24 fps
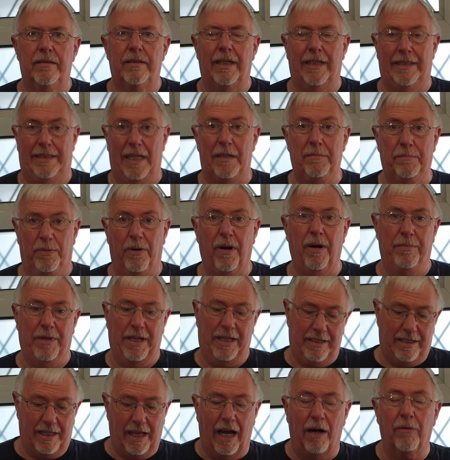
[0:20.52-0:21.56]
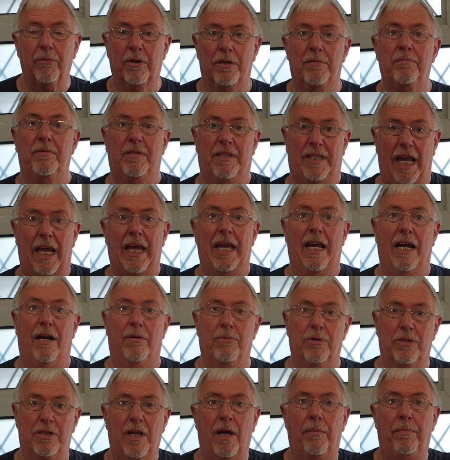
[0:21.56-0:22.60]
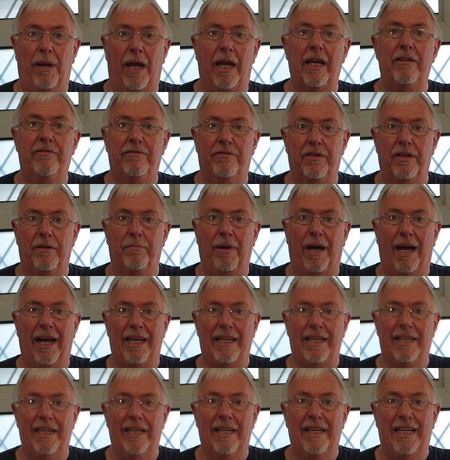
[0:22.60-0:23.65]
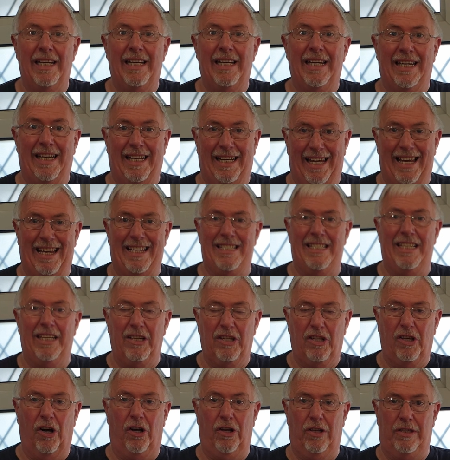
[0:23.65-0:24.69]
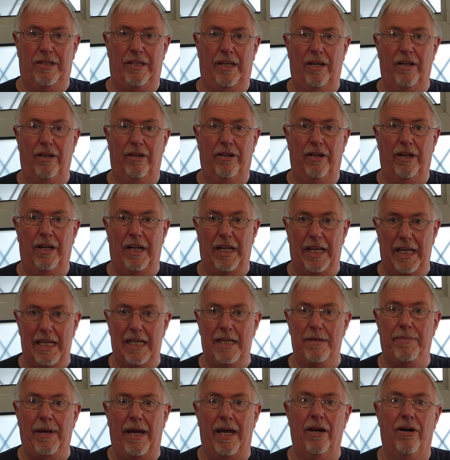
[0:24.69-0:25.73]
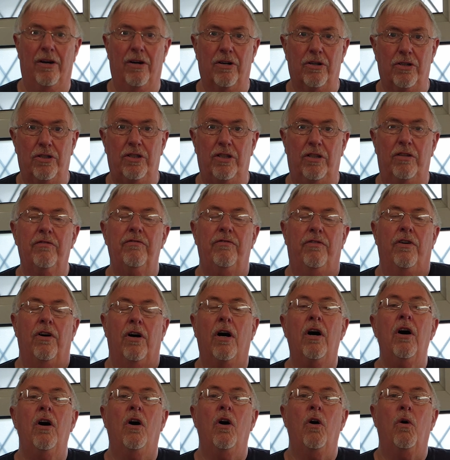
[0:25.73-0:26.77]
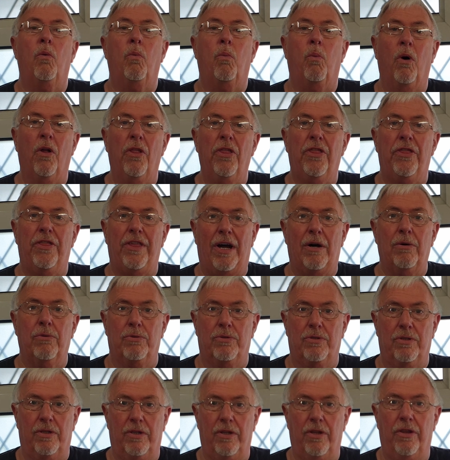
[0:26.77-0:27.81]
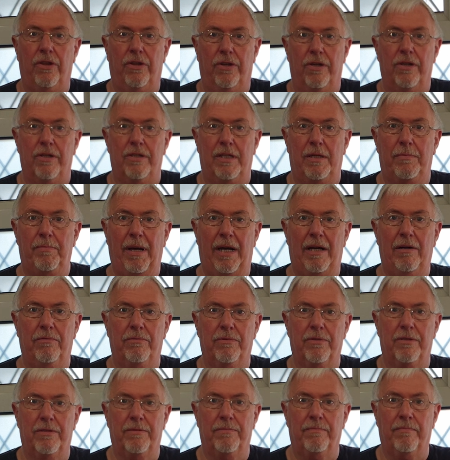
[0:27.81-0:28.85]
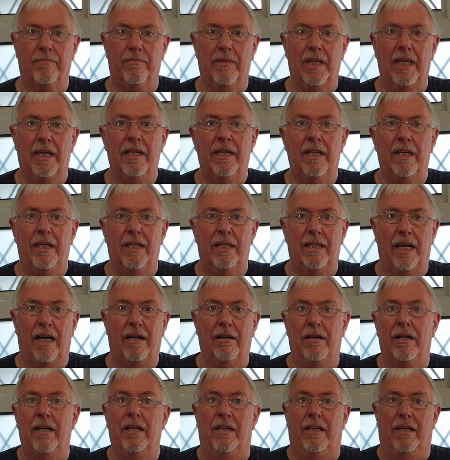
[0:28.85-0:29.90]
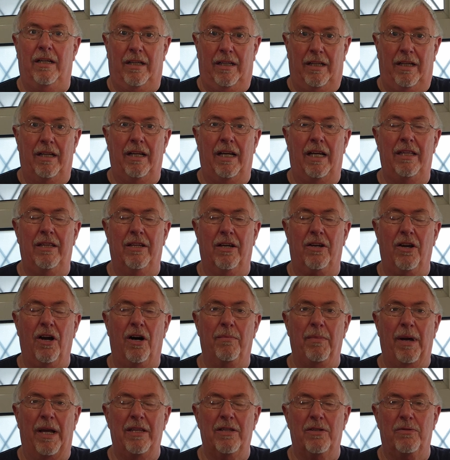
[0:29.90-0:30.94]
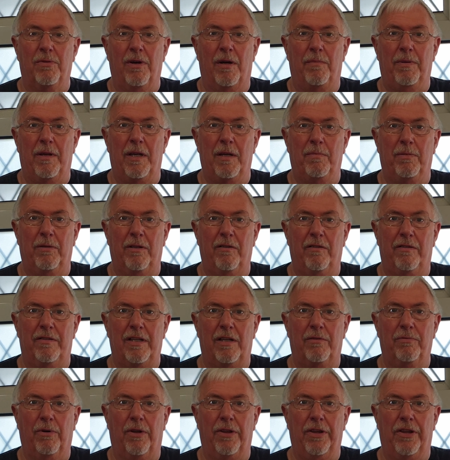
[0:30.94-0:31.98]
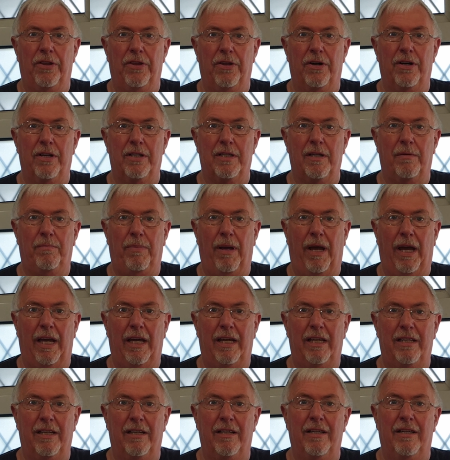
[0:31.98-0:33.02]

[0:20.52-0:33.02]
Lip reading: I did promise that I would say how much I paid for the bike. I actually got it on an eBay auction for £1,030. Now, in the comments where people have said what they thought I paid,